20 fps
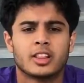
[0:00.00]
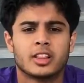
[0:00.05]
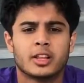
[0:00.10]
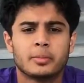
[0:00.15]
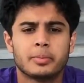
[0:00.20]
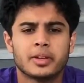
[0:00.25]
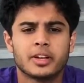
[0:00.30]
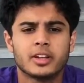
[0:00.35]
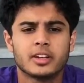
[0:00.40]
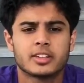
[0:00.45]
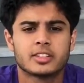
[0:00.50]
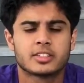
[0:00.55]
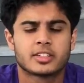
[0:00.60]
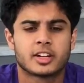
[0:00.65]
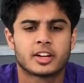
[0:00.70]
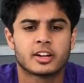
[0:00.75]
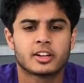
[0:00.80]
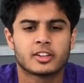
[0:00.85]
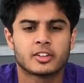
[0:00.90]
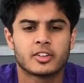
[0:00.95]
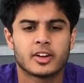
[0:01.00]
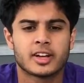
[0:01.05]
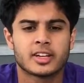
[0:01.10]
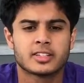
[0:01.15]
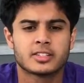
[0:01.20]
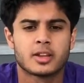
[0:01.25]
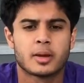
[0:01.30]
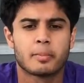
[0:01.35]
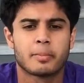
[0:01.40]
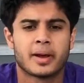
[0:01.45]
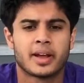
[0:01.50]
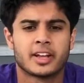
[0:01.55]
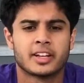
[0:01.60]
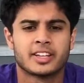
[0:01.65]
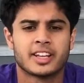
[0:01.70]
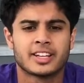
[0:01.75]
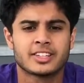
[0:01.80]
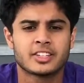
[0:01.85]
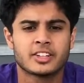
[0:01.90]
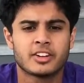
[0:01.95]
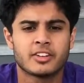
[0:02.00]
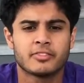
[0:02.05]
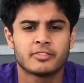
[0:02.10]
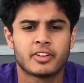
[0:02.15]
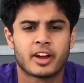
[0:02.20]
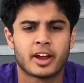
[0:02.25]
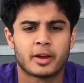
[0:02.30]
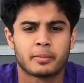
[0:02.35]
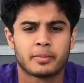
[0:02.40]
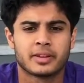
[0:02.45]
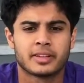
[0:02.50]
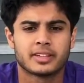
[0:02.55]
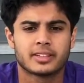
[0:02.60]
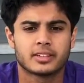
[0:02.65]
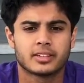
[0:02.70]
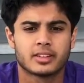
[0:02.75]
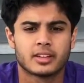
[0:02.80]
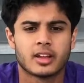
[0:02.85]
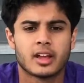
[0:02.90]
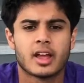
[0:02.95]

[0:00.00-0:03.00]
Libya is characterized by a desert environment,